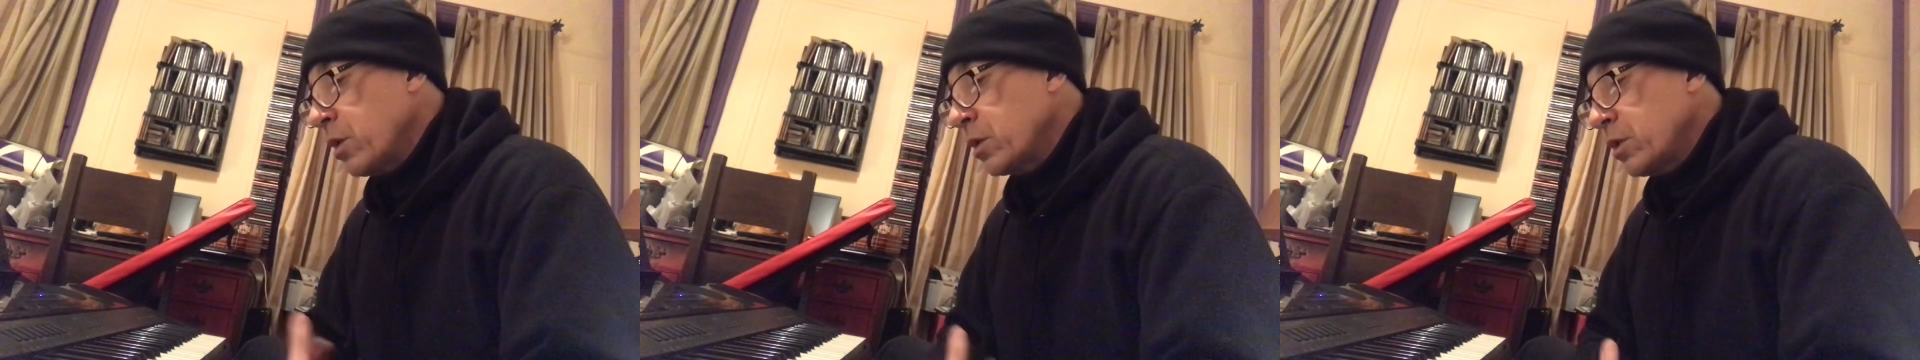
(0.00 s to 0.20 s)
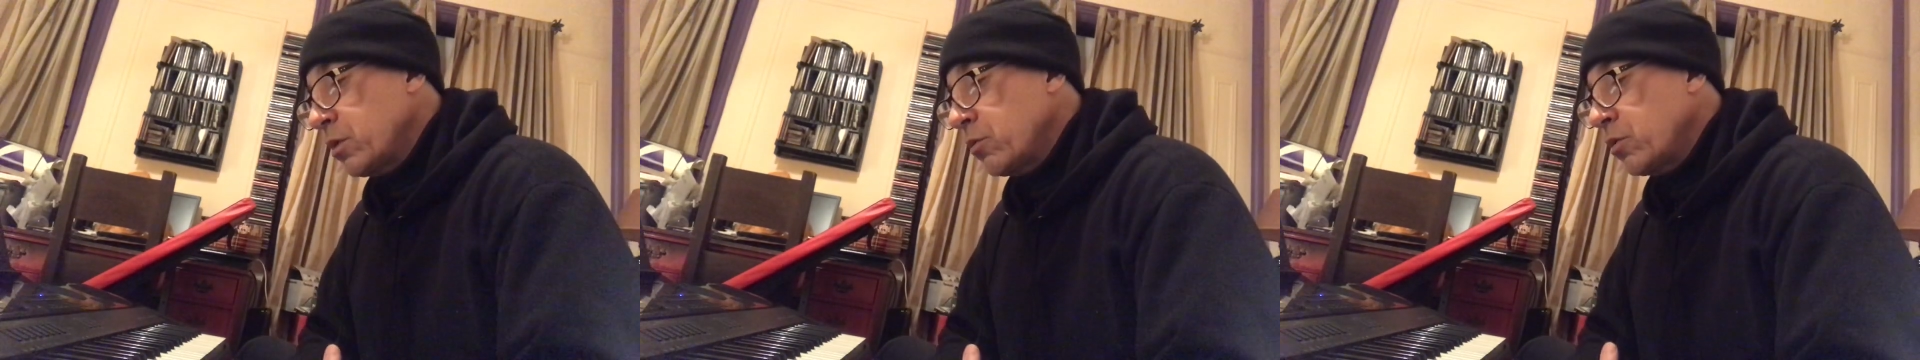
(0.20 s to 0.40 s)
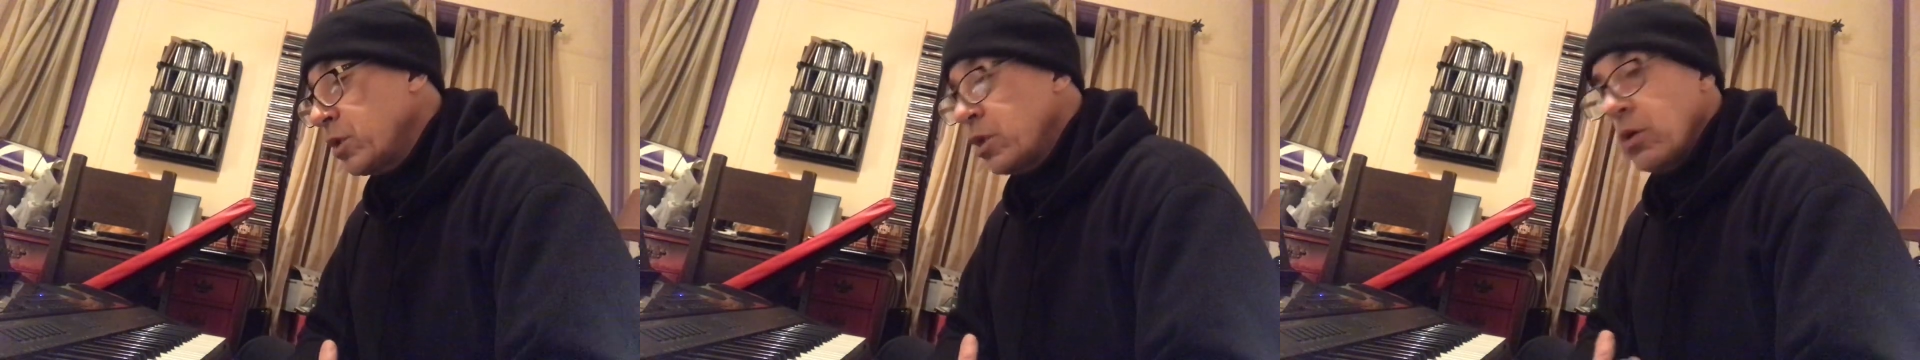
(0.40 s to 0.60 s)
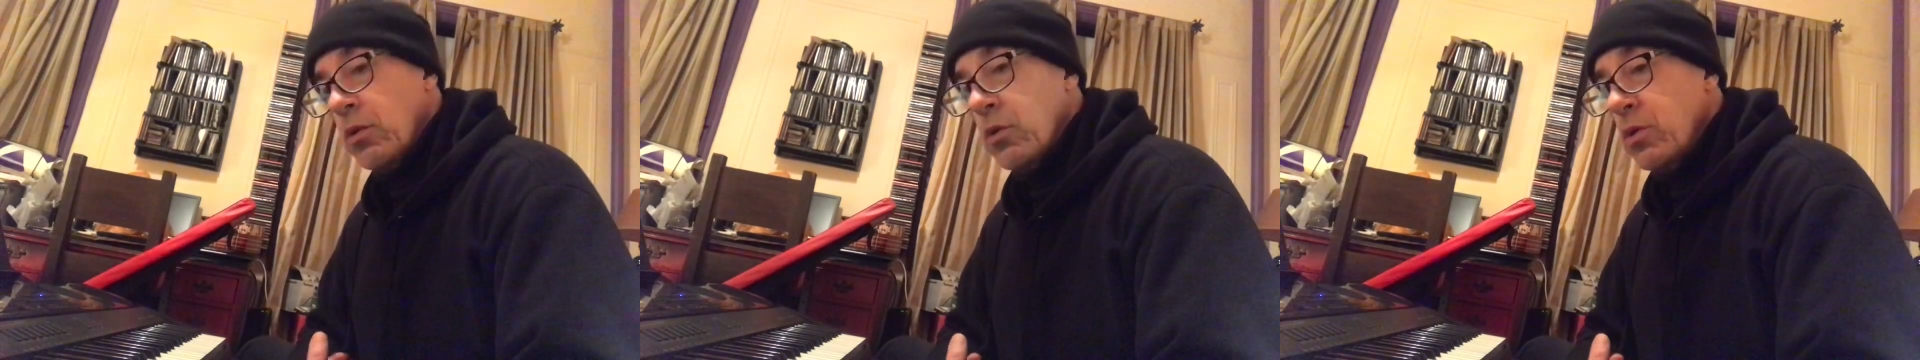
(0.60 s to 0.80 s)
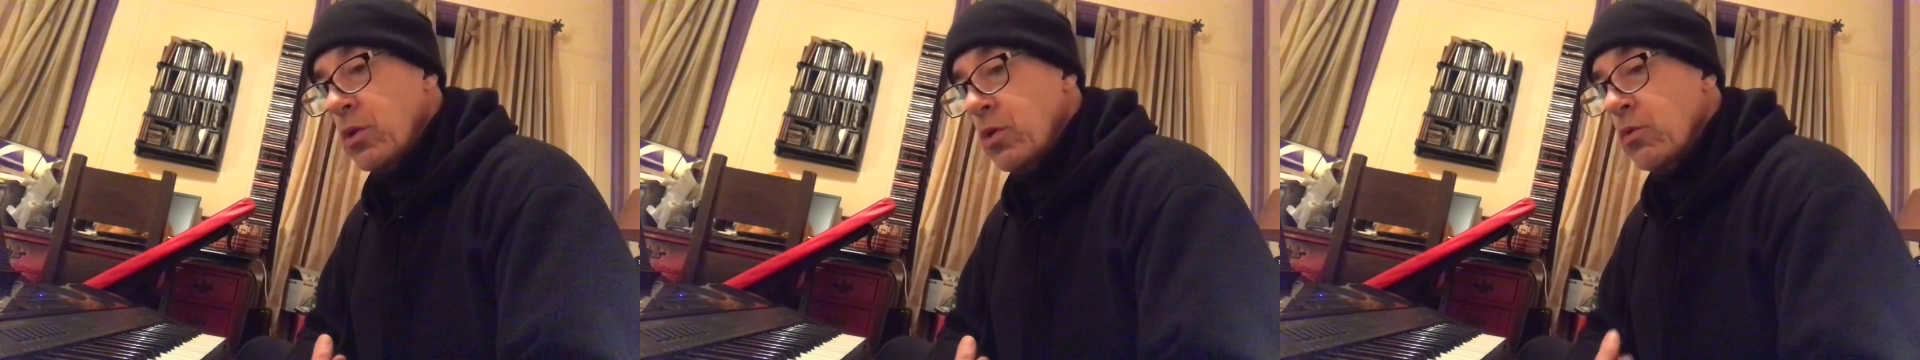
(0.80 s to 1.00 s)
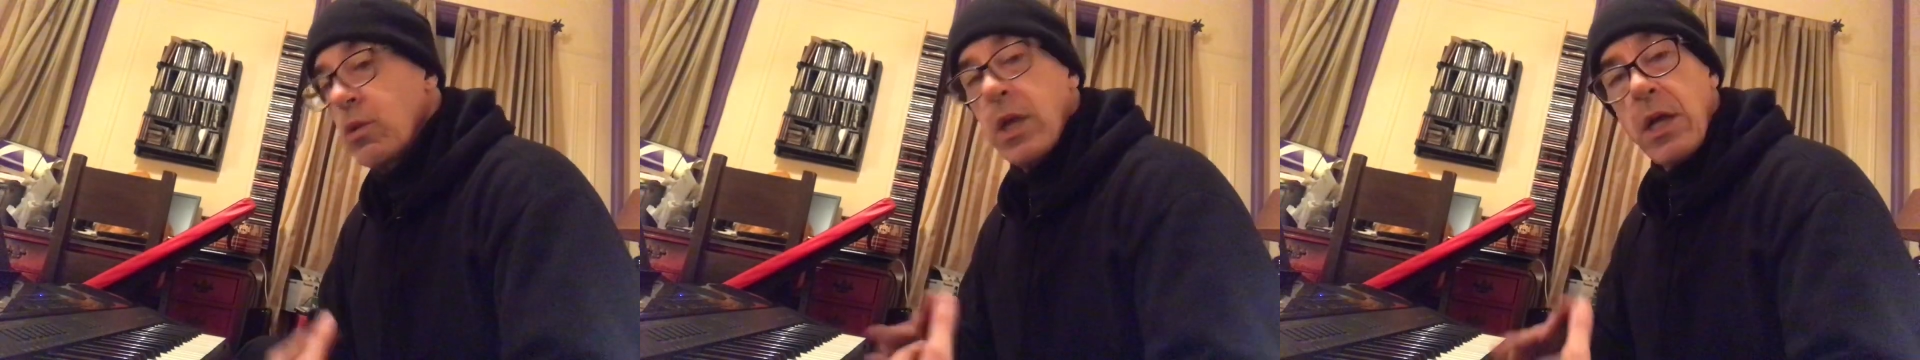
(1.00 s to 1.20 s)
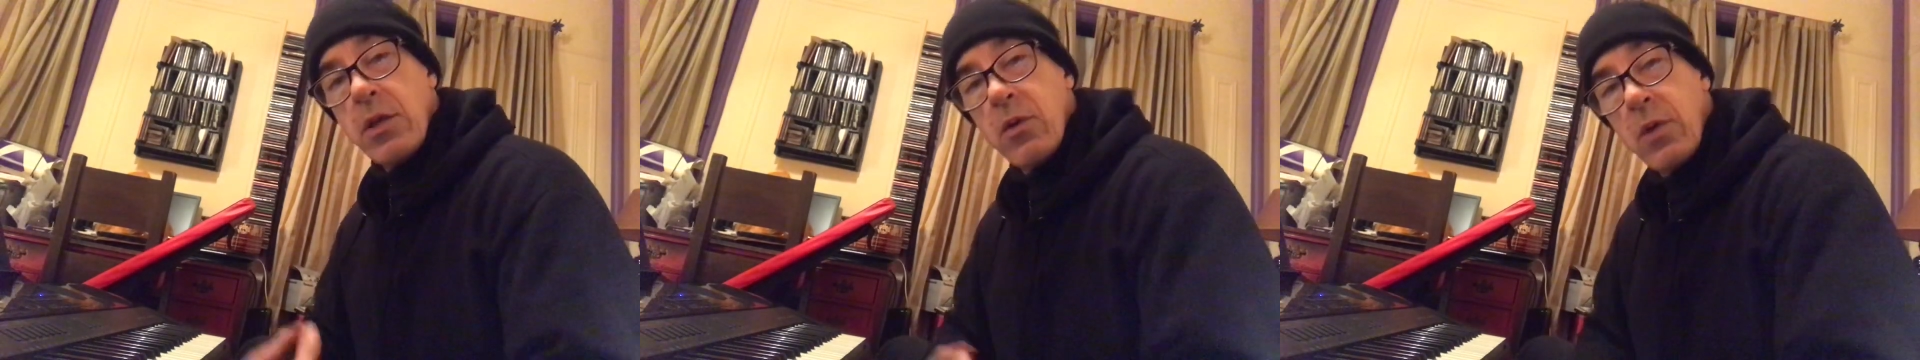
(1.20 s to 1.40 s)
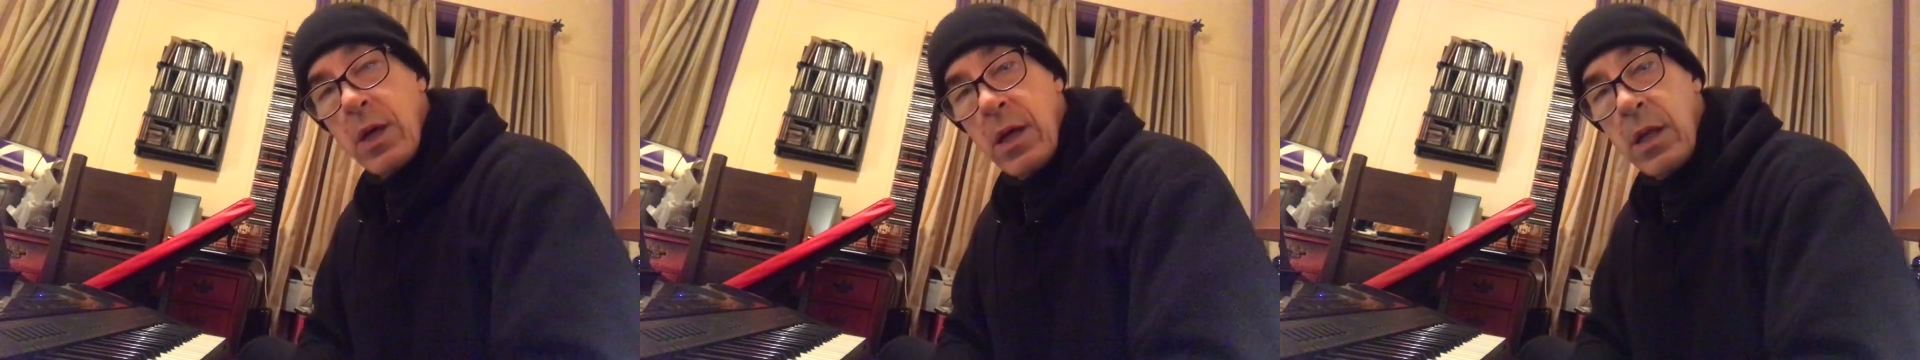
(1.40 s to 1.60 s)
to let
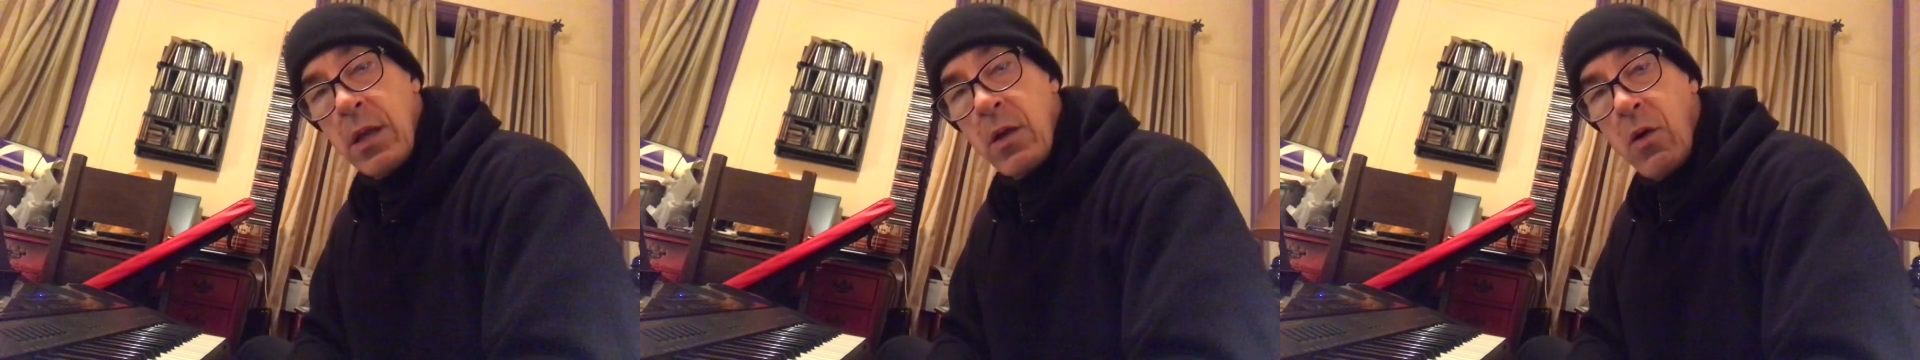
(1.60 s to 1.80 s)
you in